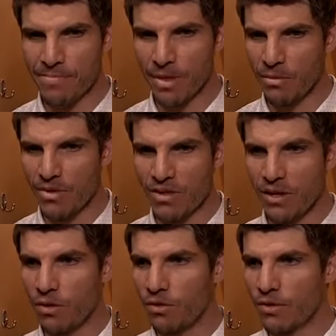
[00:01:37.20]
But it's
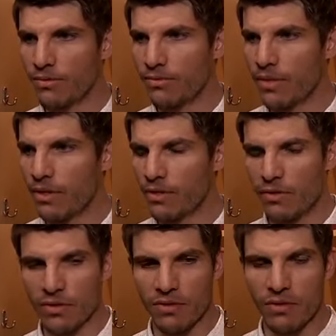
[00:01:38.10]
not over. It's
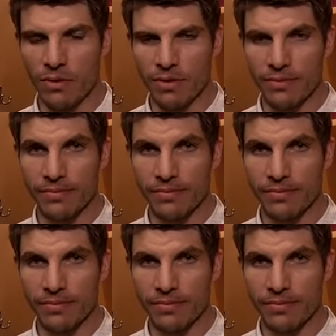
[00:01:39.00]
first of 4.